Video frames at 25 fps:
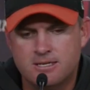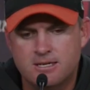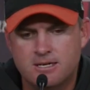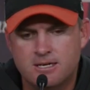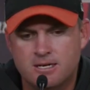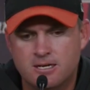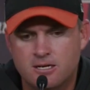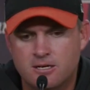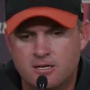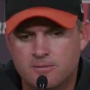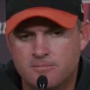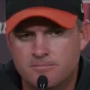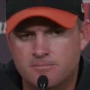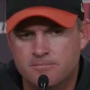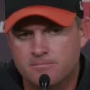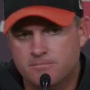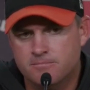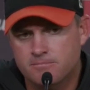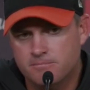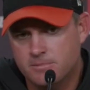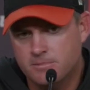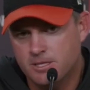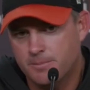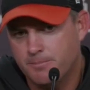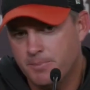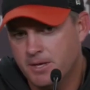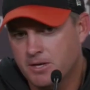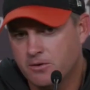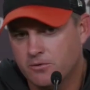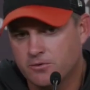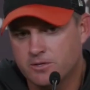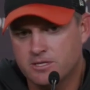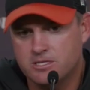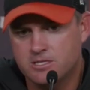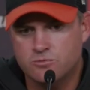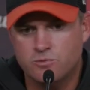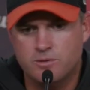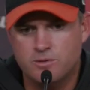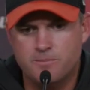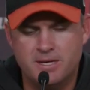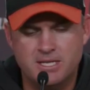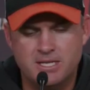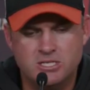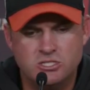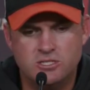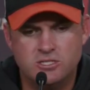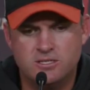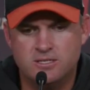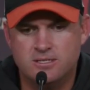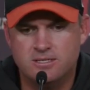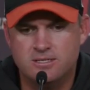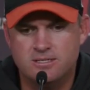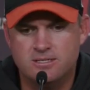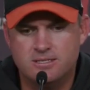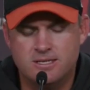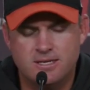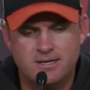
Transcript: um, the penalties we mentioned.